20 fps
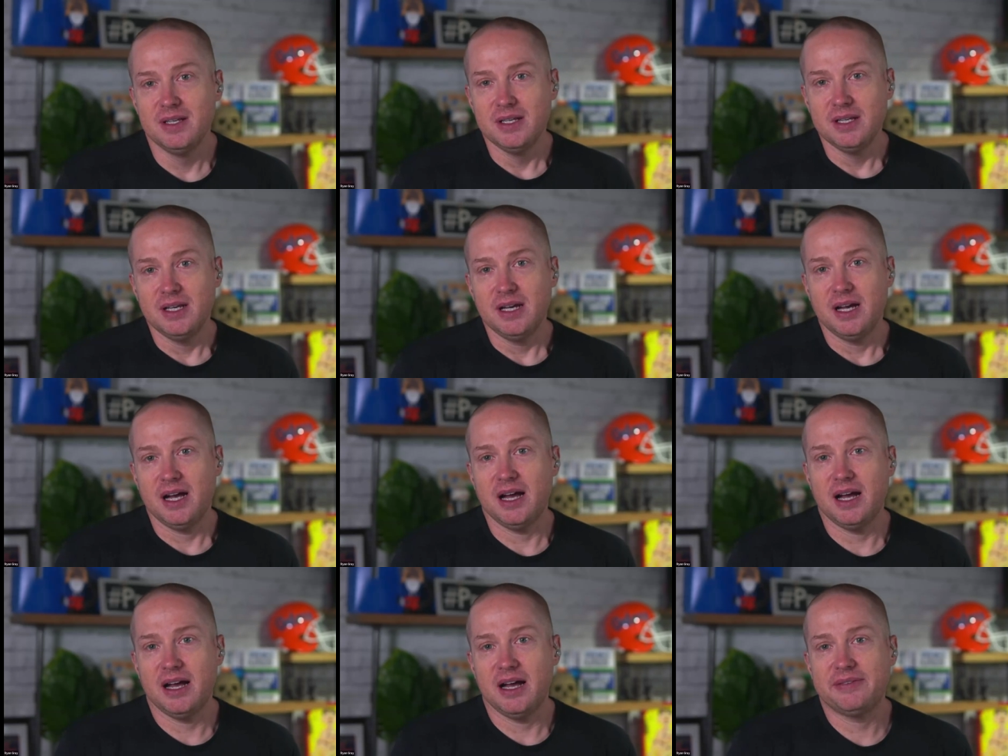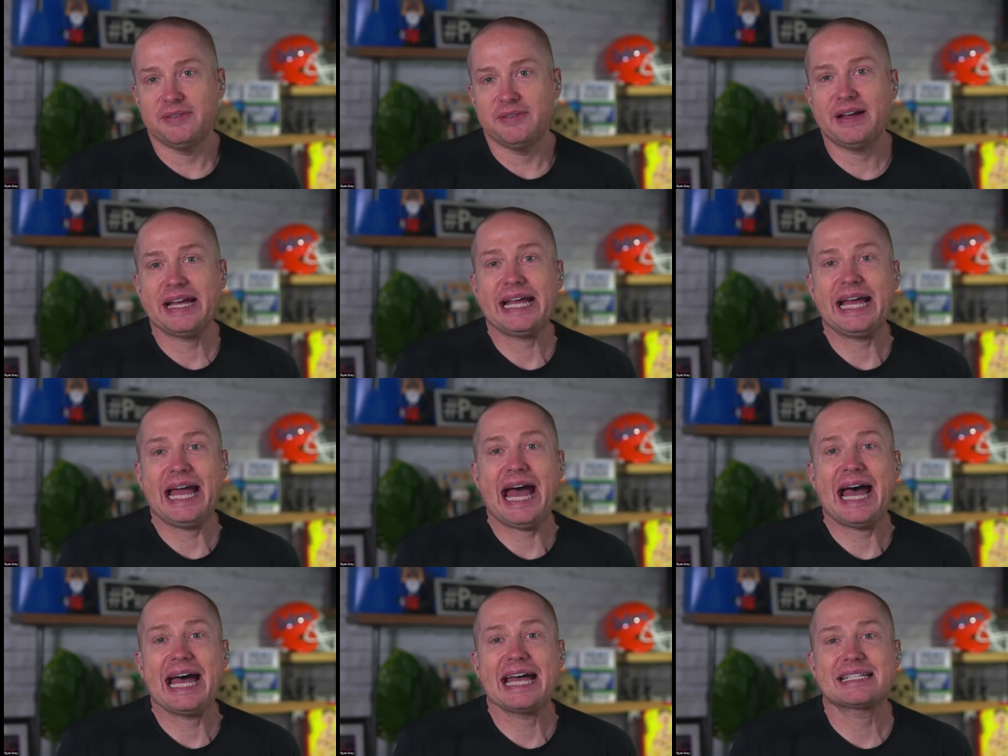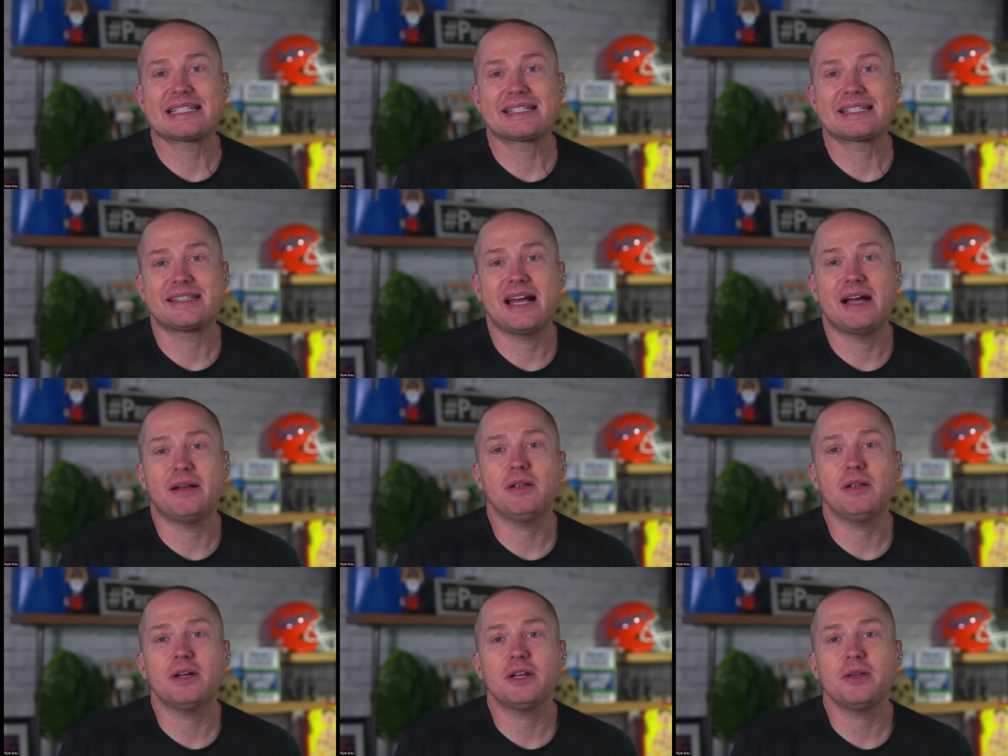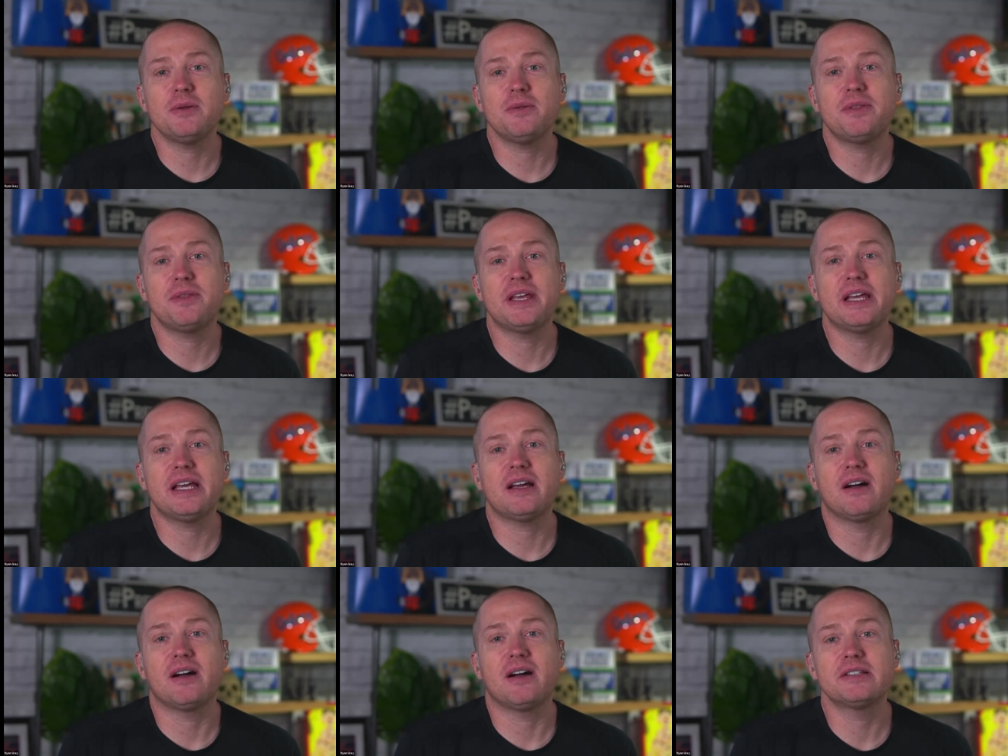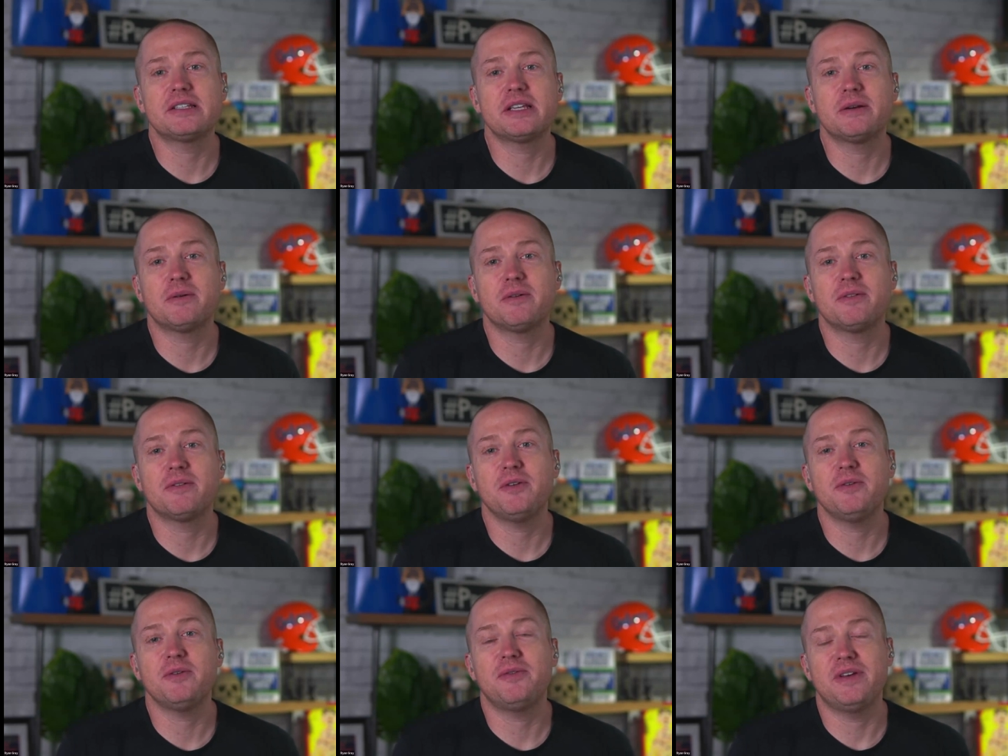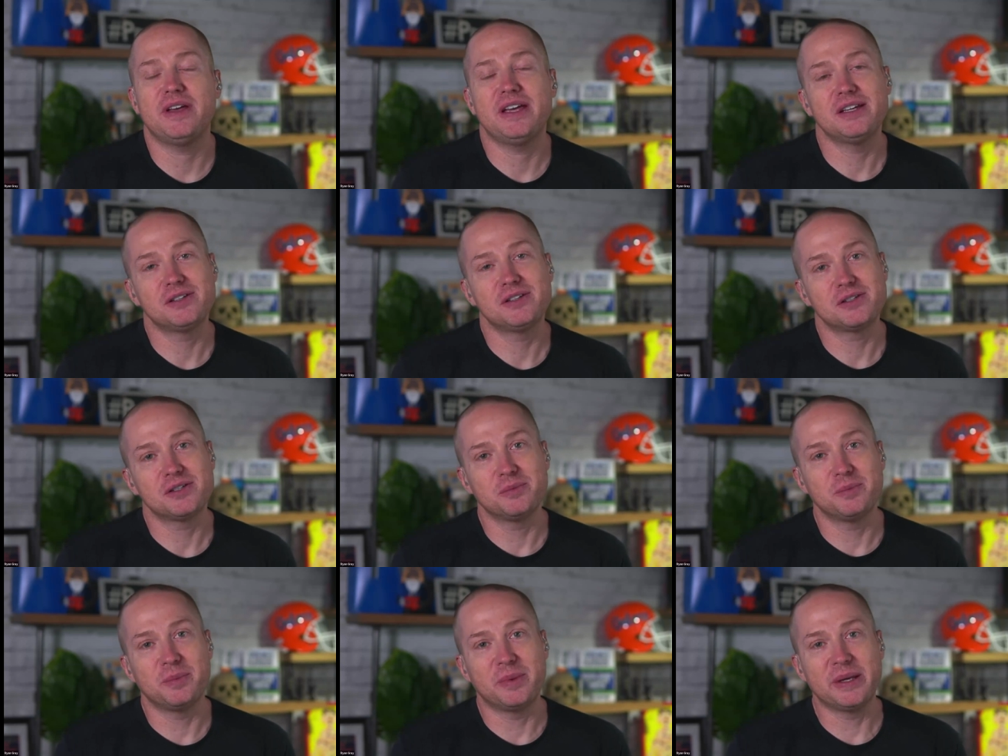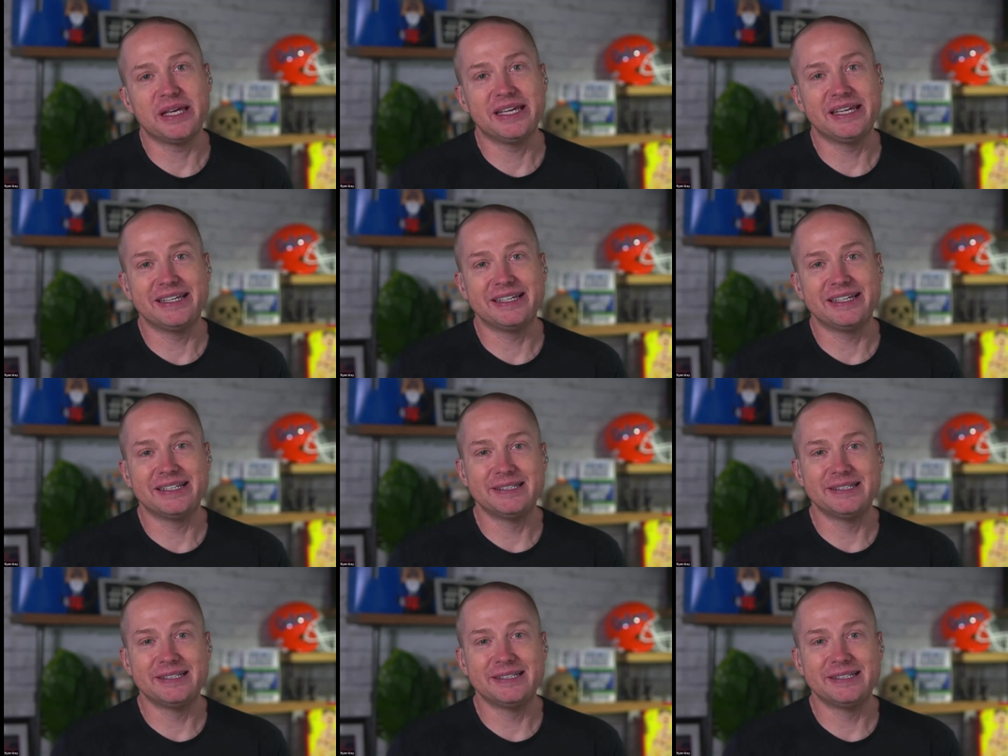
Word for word: Uh, Fika asks, how long do you think content review phase should be?